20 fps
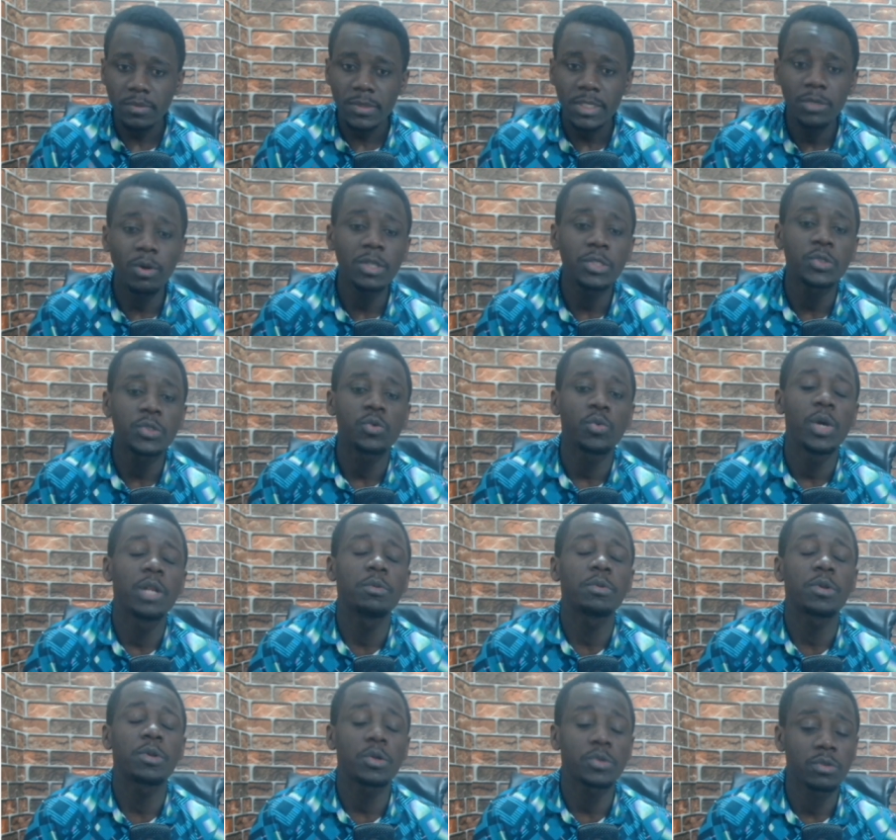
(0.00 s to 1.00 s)
He wants to win
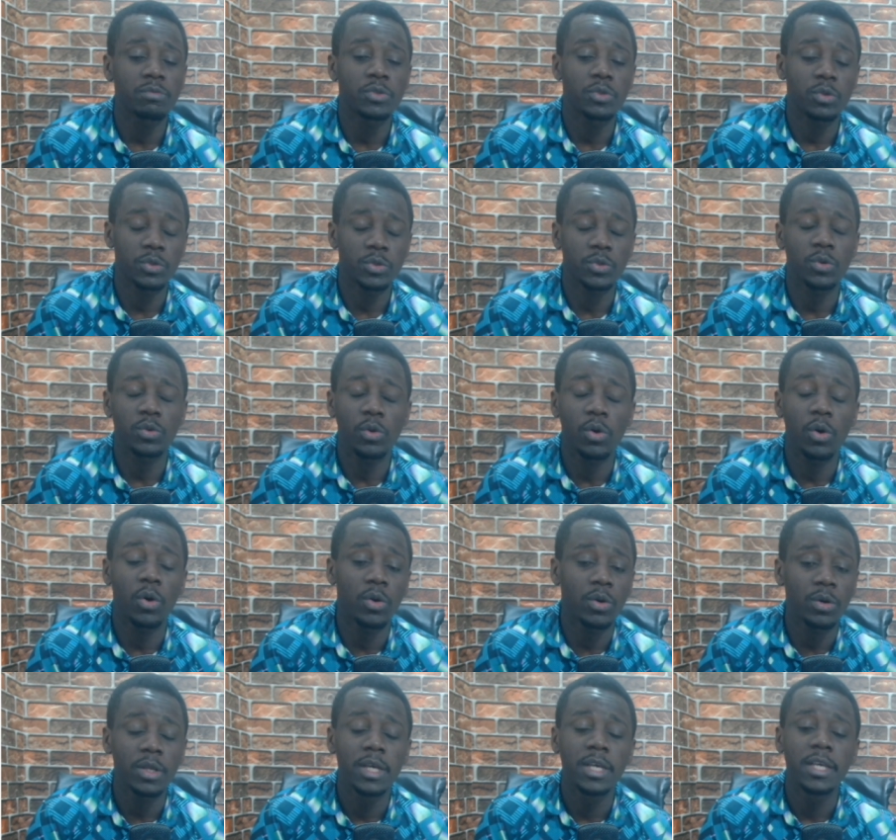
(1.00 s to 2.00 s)
with lots of shots on
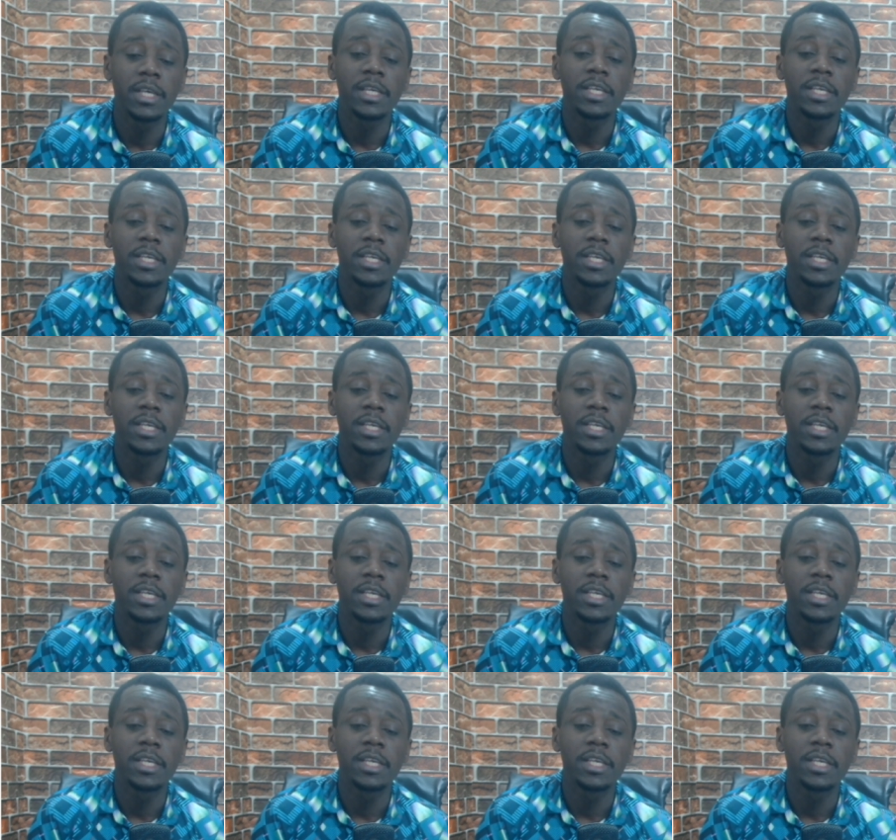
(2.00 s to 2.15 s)
goal.